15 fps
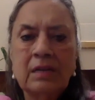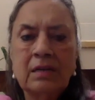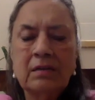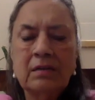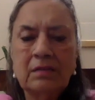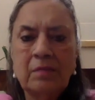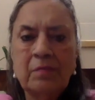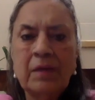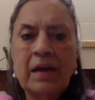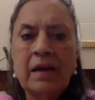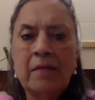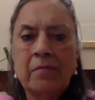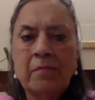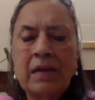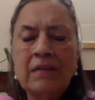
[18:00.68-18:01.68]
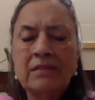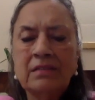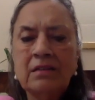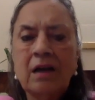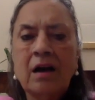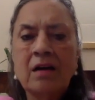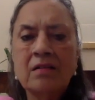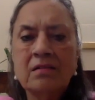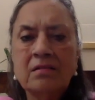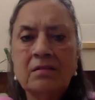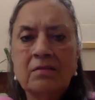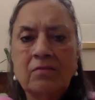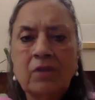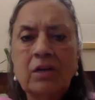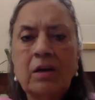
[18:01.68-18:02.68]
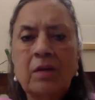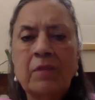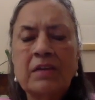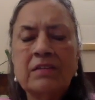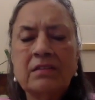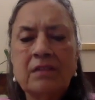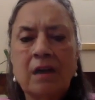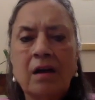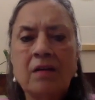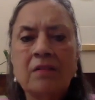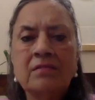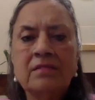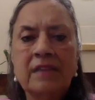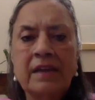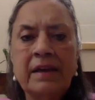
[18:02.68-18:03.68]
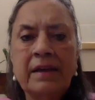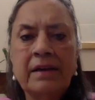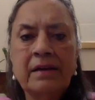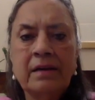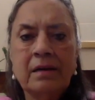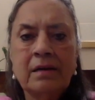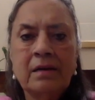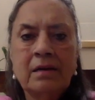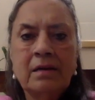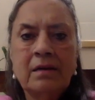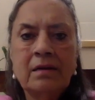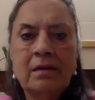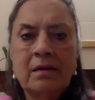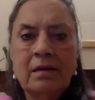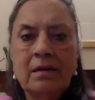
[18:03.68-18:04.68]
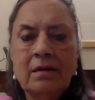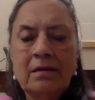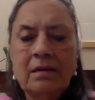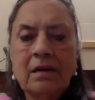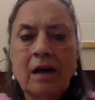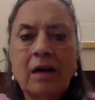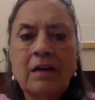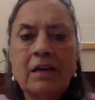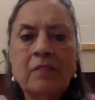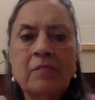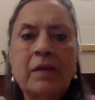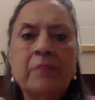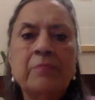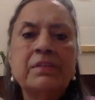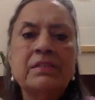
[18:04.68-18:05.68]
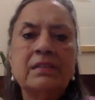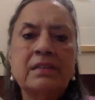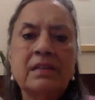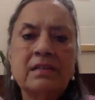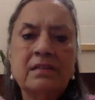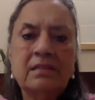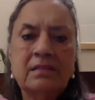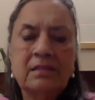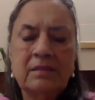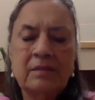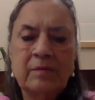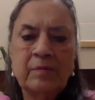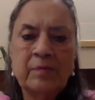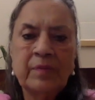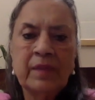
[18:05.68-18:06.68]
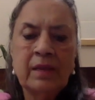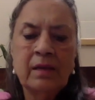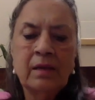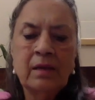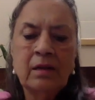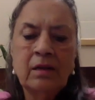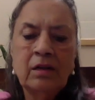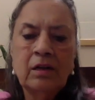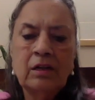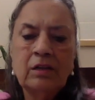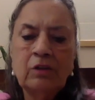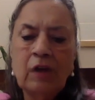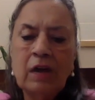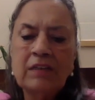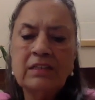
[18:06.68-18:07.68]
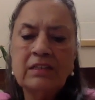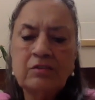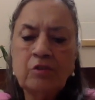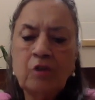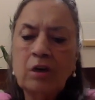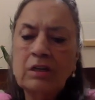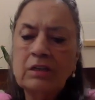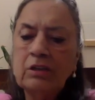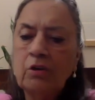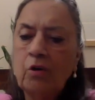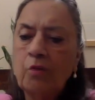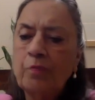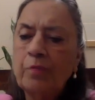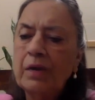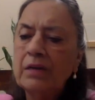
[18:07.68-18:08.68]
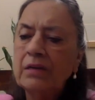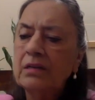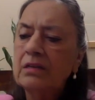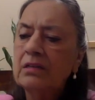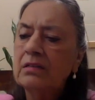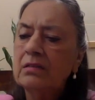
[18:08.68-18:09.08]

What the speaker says: my stars, what are my stars saying regarding my business. The astrologer opened